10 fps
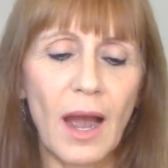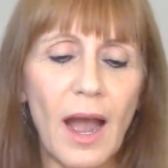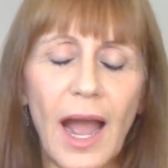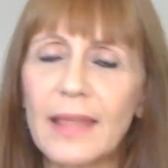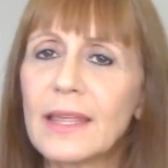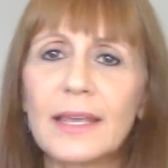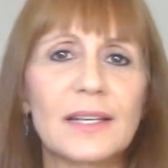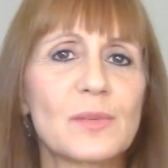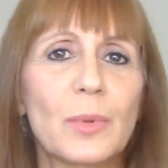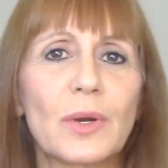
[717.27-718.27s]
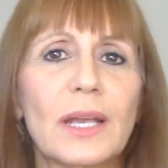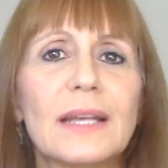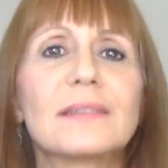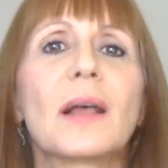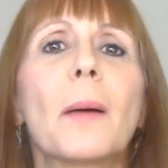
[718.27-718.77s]
I think his book
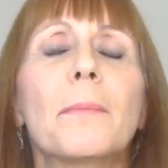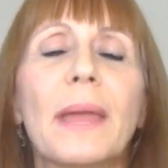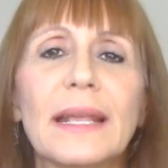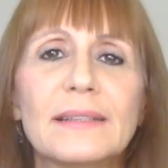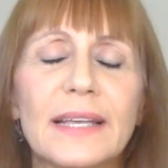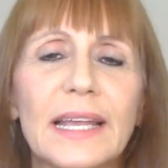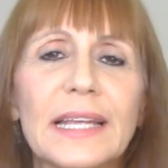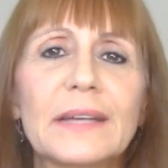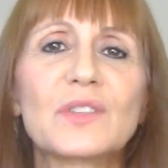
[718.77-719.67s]
is amazing and he gives